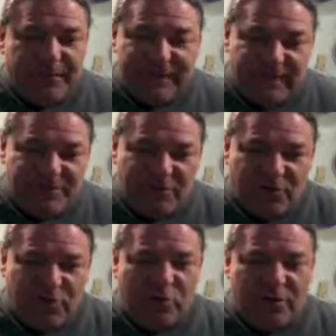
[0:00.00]
on the wood,
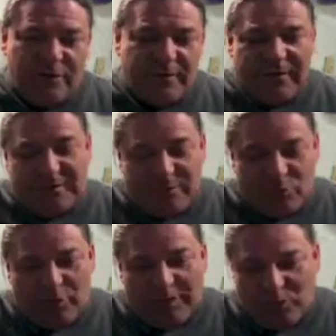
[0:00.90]
not improving the
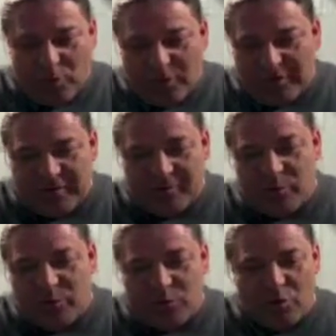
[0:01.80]
wood itself, we're
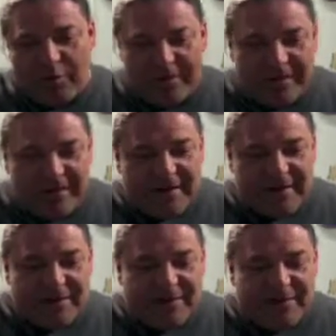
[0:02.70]
improving
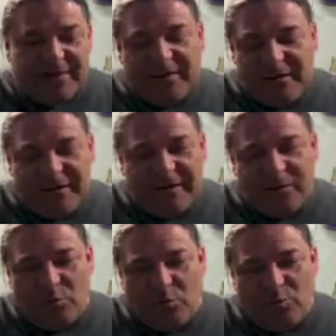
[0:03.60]
the
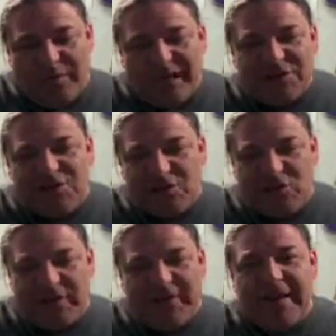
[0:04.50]
tension on the
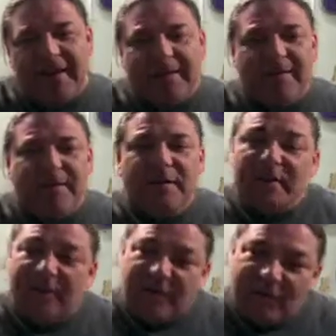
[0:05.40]
neck,
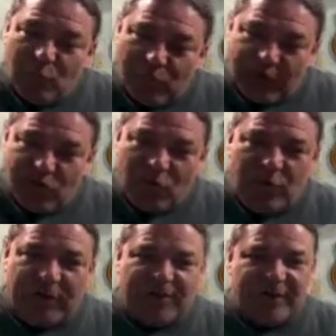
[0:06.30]
we're controlling the
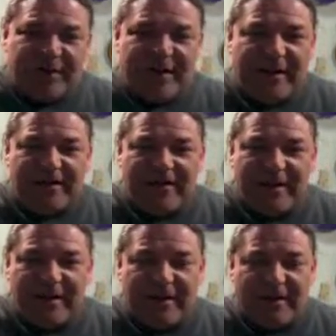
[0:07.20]
strength of the headstock, and
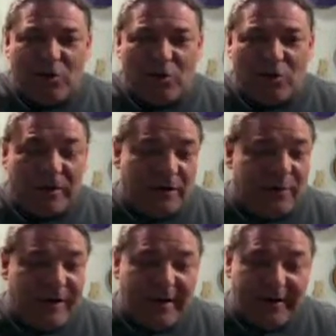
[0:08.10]
we're
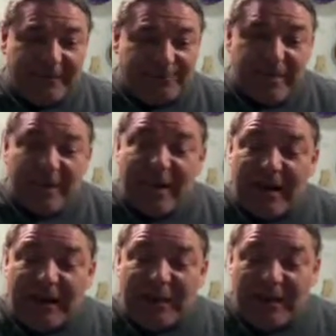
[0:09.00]
eliminating any
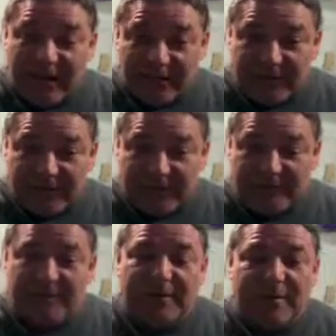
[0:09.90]
flex.
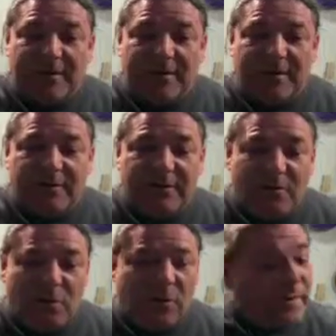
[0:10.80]
So
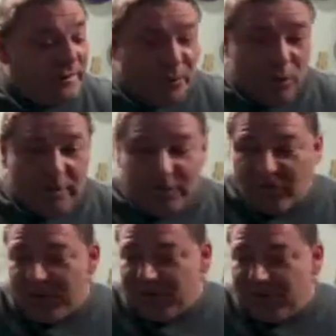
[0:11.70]
if you want to try them,
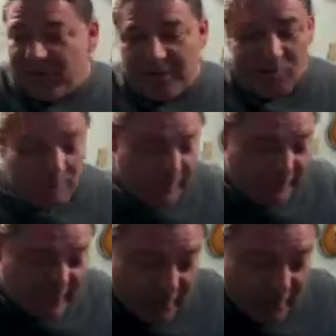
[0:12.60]
they'll be available